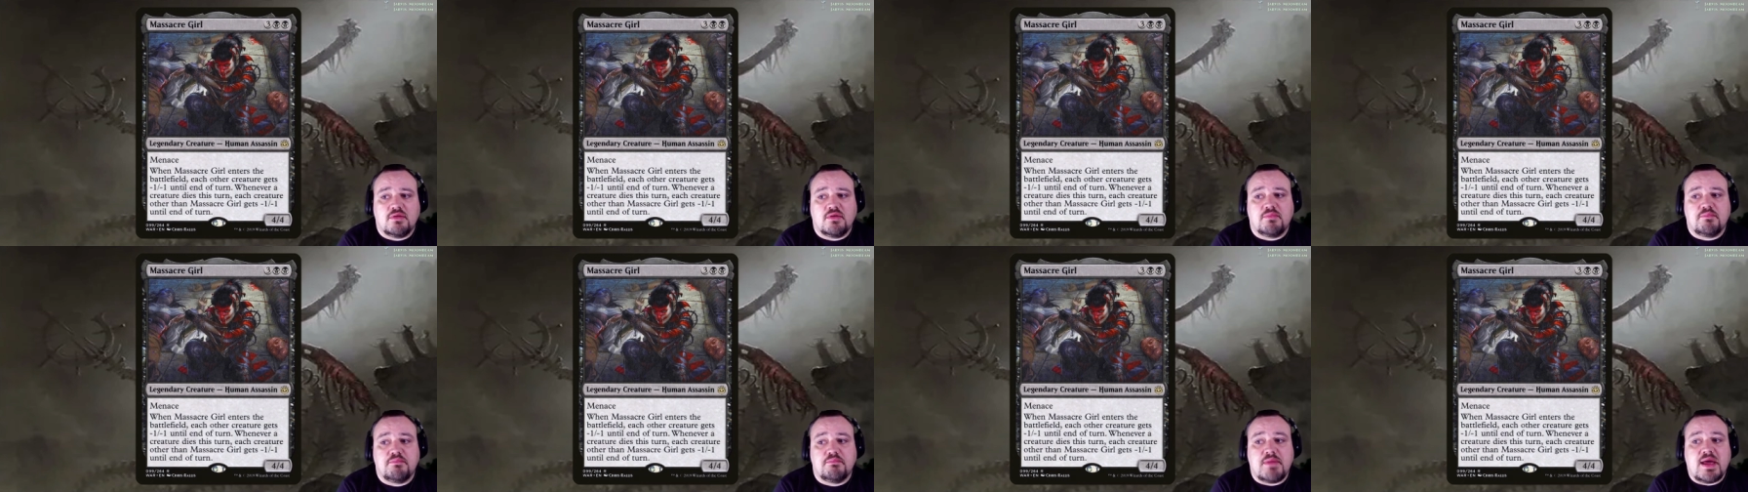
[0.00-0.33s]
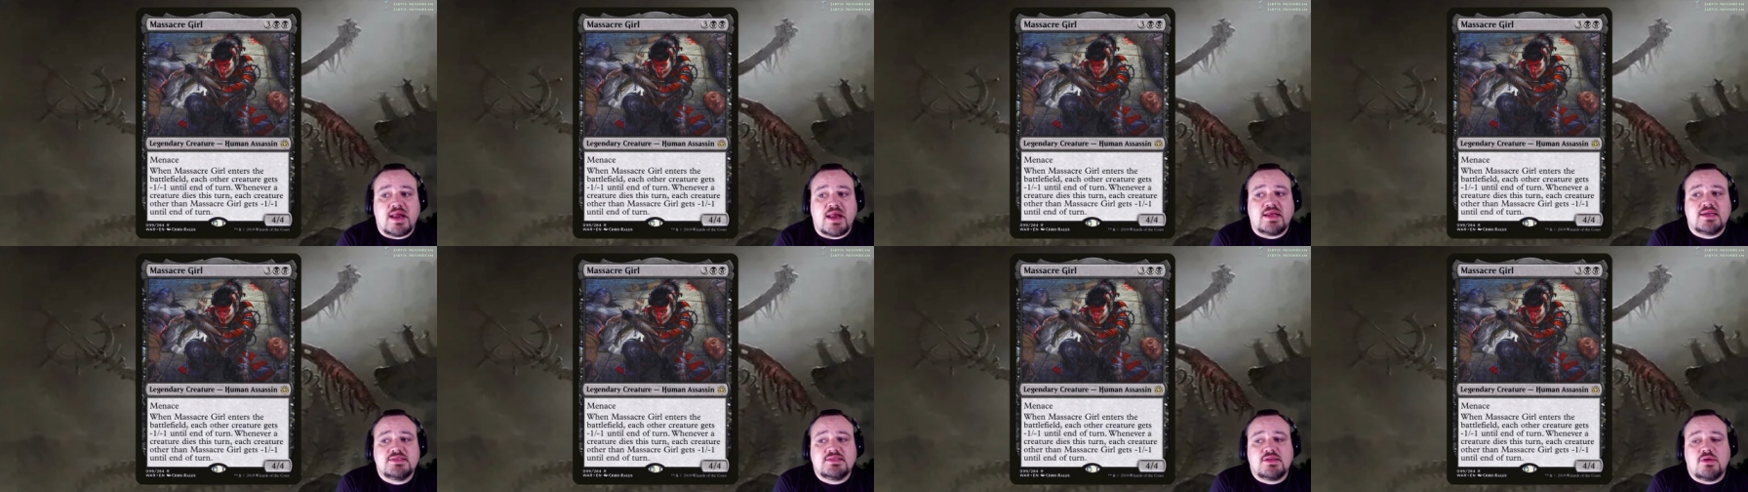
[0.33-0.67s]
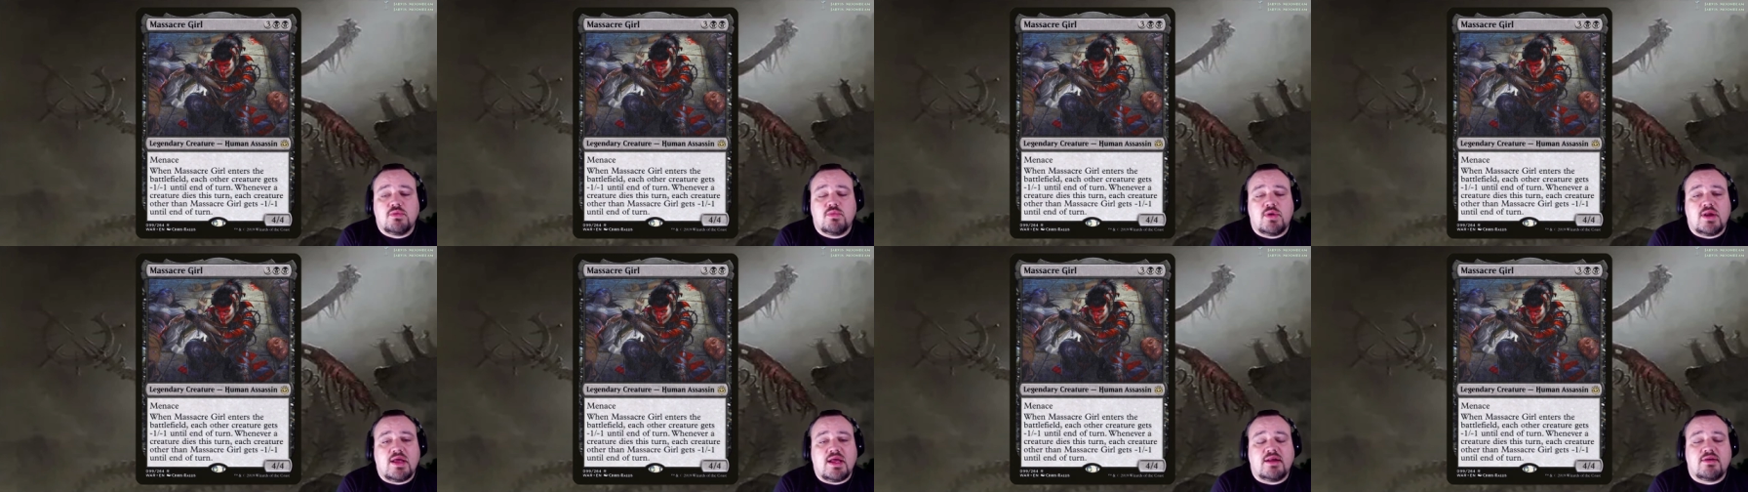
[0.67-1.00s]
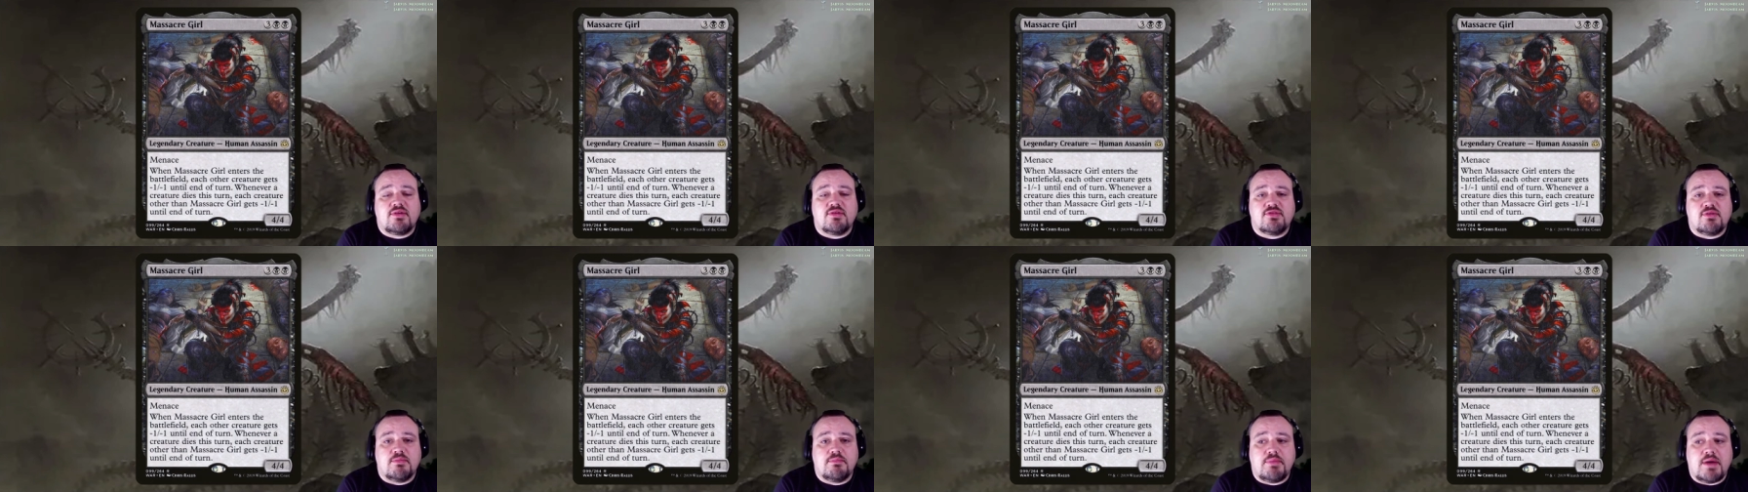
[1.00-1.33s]
Menace, when it
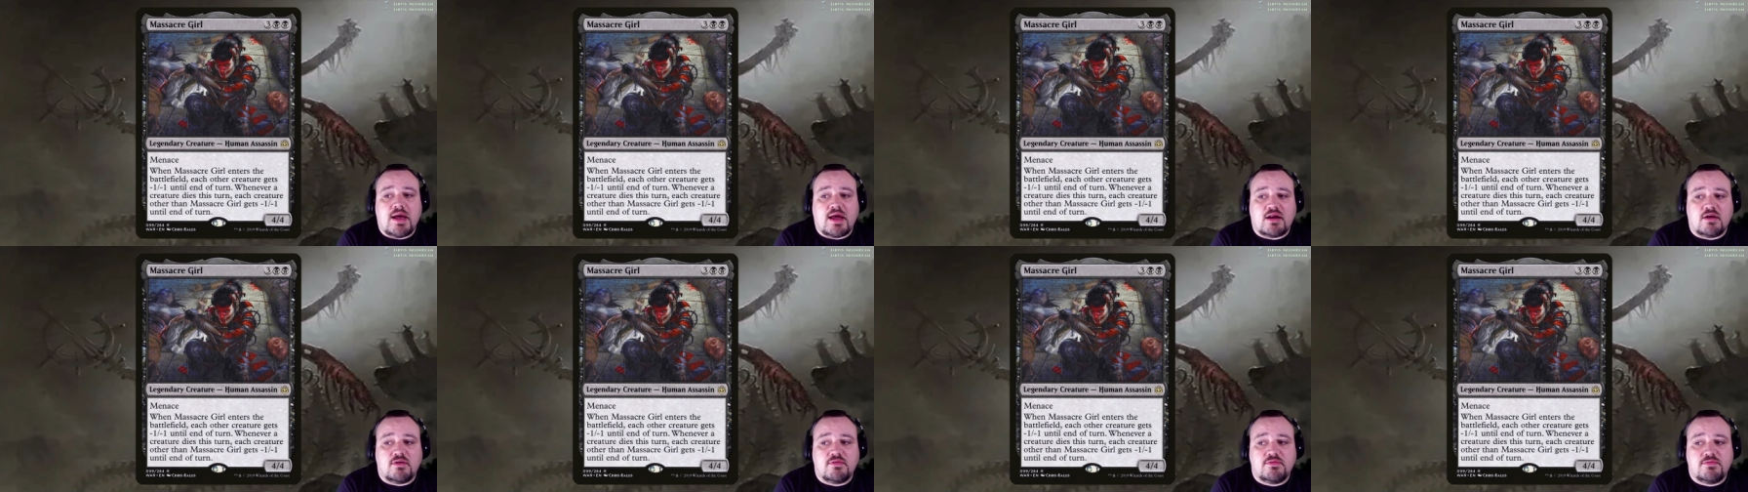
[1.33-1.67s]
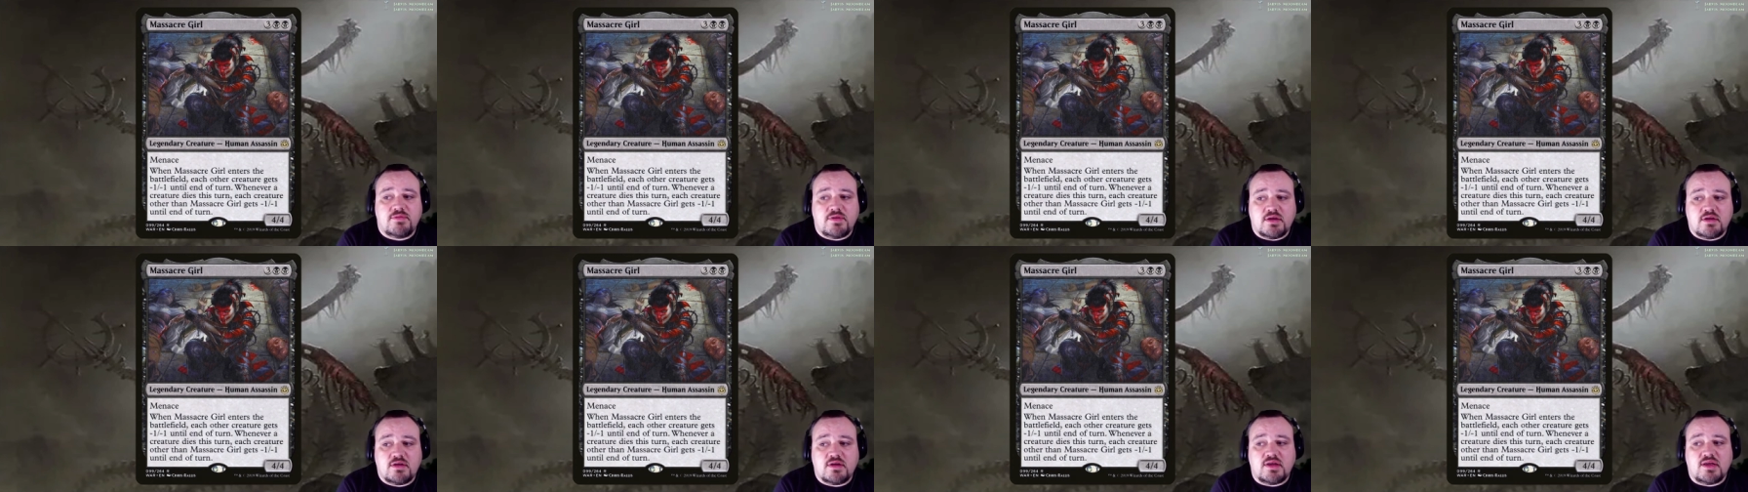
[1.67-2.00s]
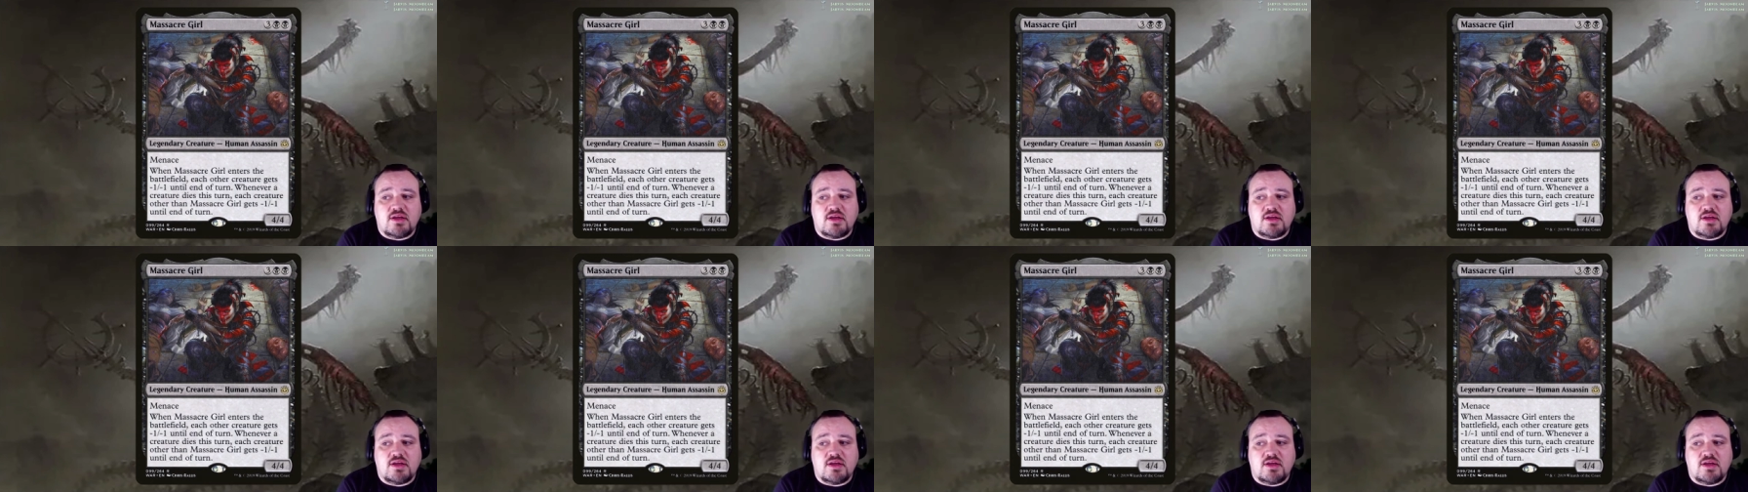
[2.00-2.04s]
enters the battlefield,